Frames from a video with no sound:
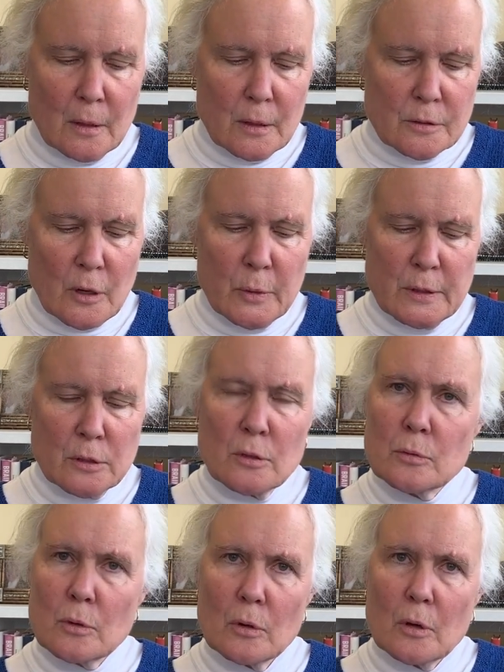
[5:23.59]
So we
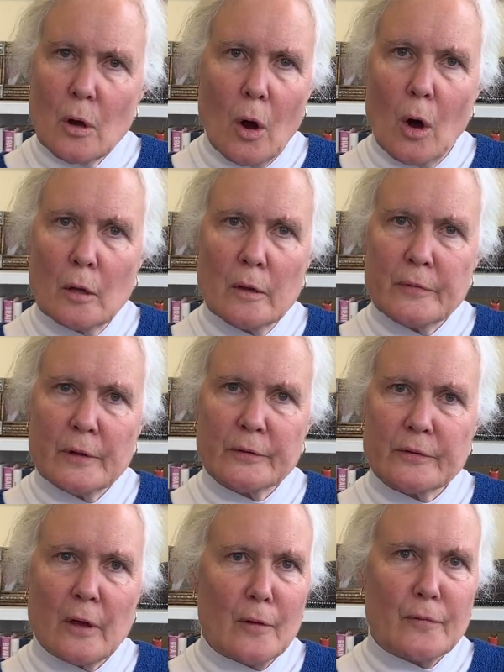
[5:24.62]
do all of this
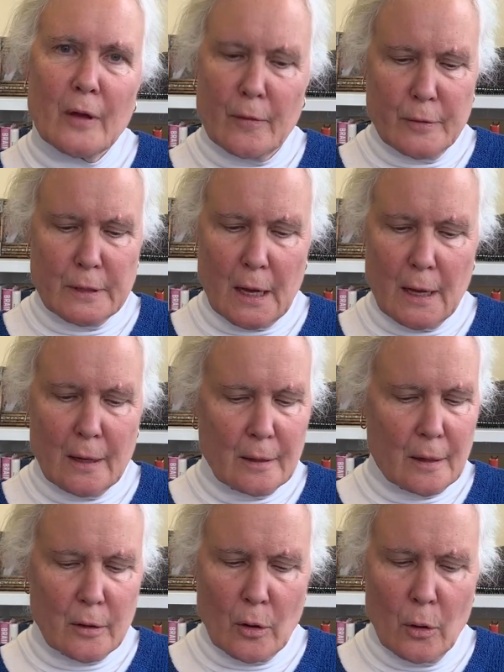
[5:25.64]
stuff every day
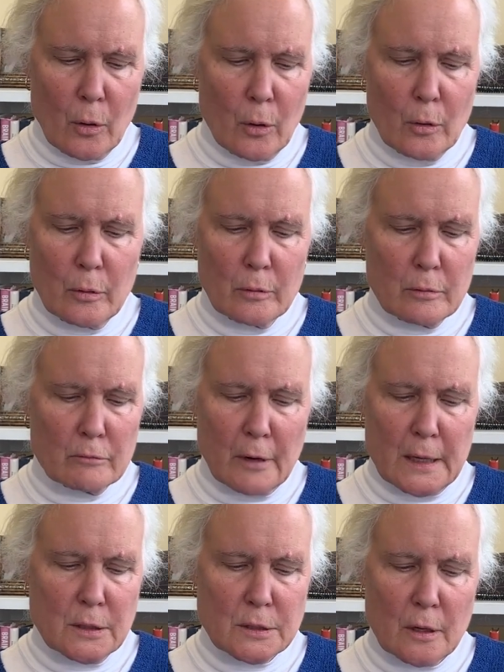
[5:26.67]
in a whole
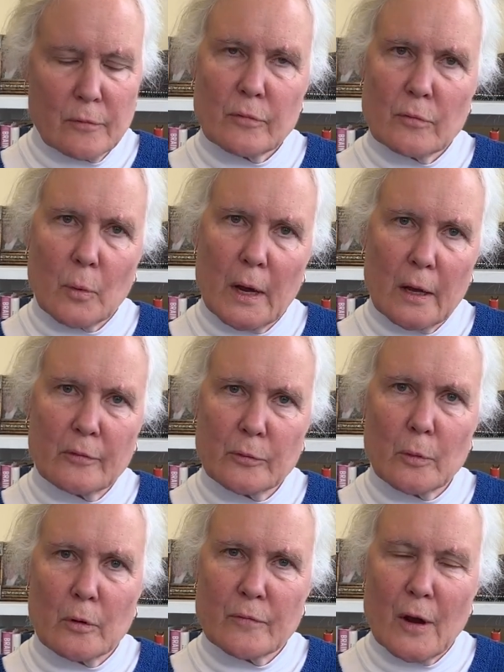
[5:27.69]
range of ways.
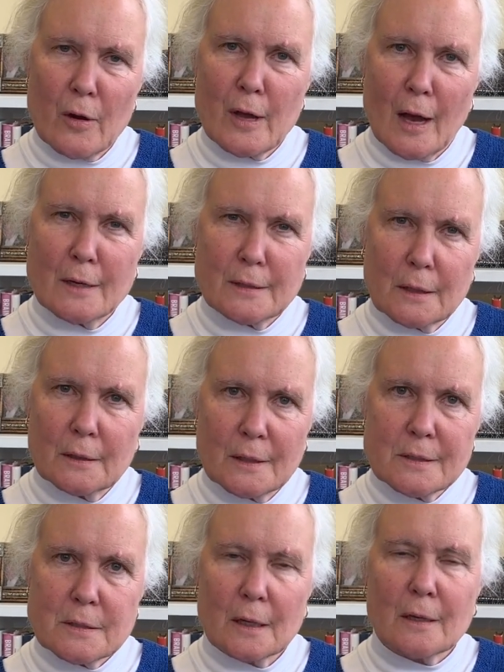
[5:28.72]
We're very
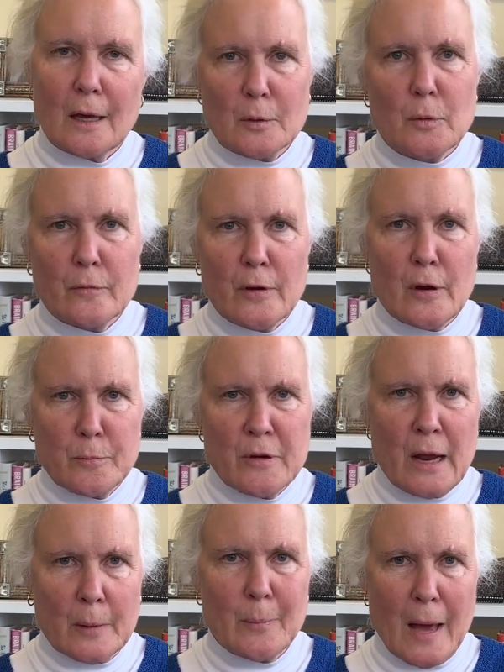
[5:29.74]
idealistic and we're very
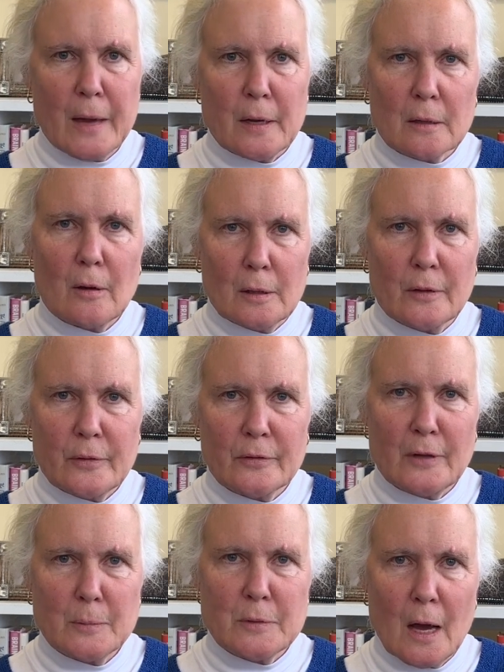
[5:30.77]
pragmatic all at the
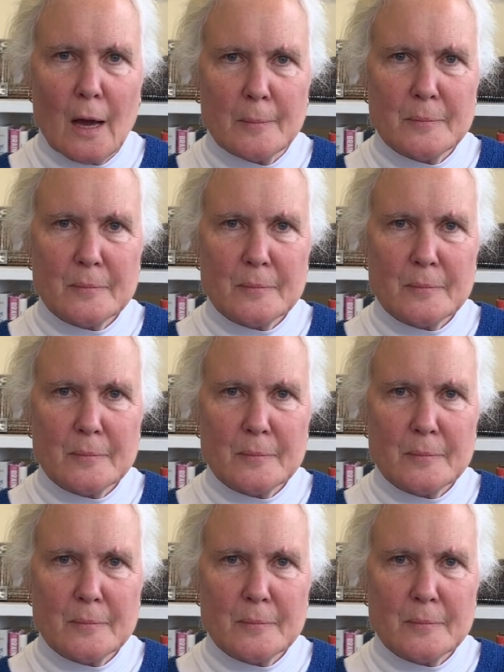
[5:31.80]
same time.